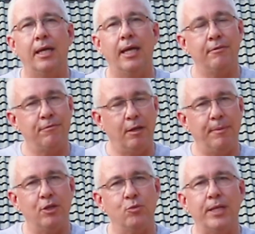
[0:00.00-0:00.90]
and follow
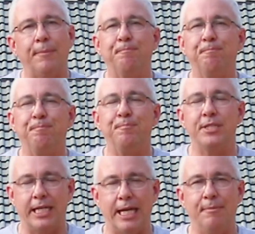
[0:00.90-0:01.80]
me on Twitter.
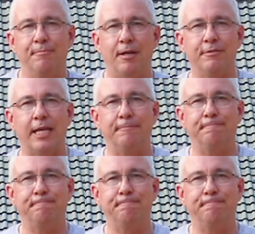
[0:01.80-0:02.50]
Take care, bye for now.